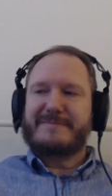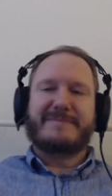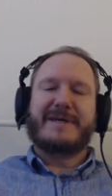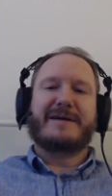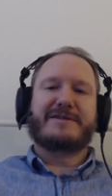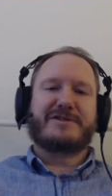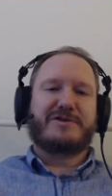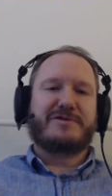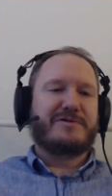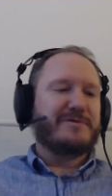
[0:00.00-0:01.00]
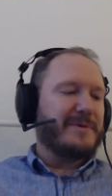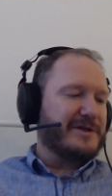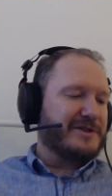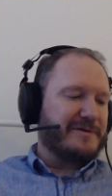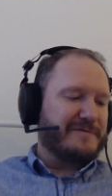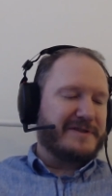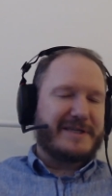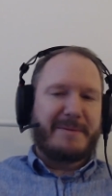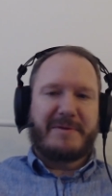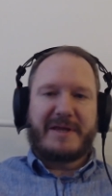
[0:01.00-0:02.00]
it's too much of the
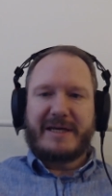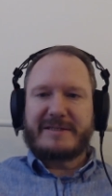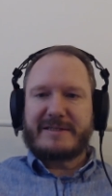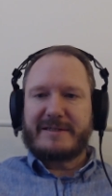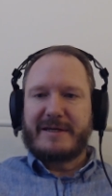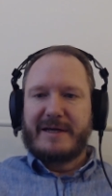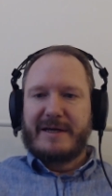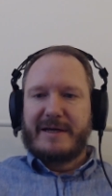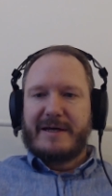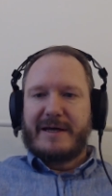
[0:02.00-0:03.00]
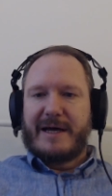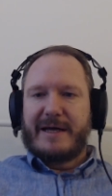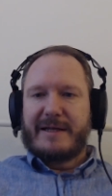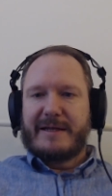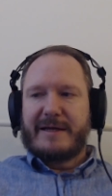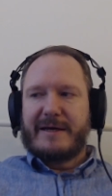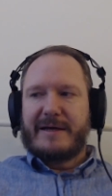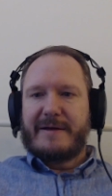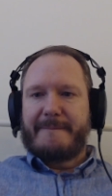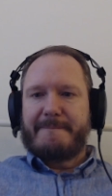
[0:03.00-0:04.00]
same things. And
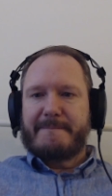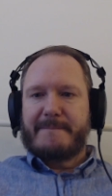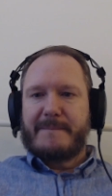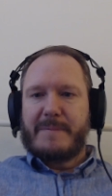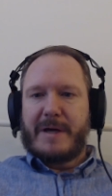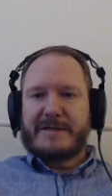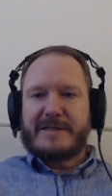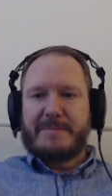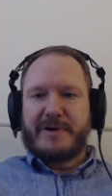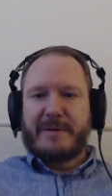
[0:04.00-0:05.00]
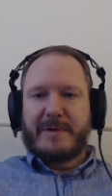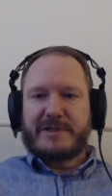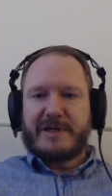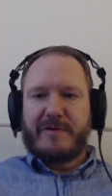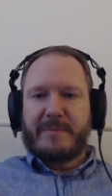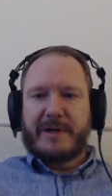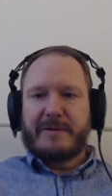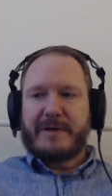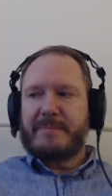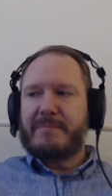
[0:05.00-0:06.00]
I see pretty much
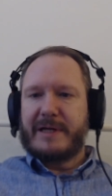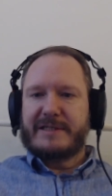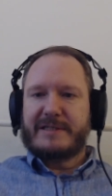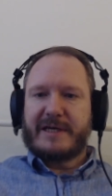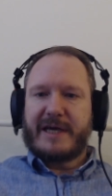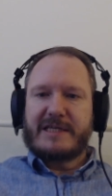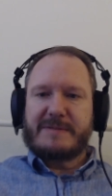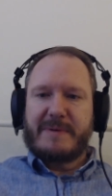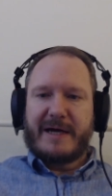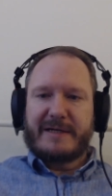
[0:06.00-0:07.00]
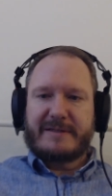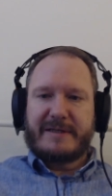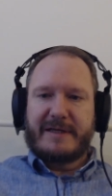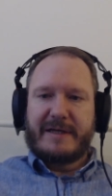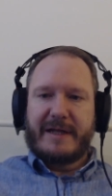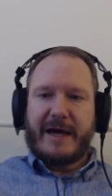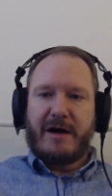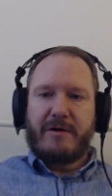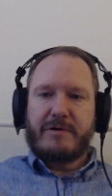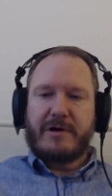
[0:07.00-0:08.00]
everybody that plays against me has the
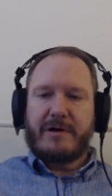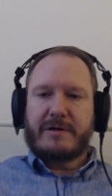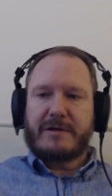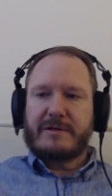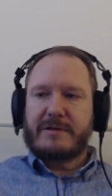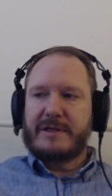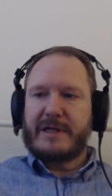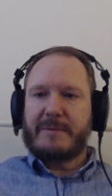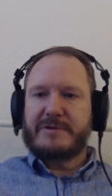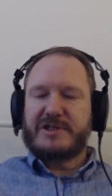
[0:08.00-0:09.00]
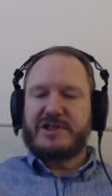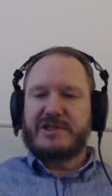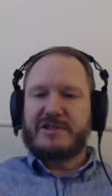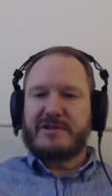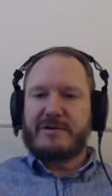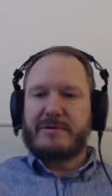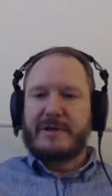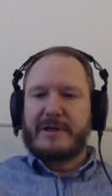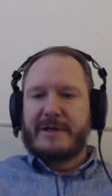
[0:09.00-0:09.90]
Leao card in that position. So,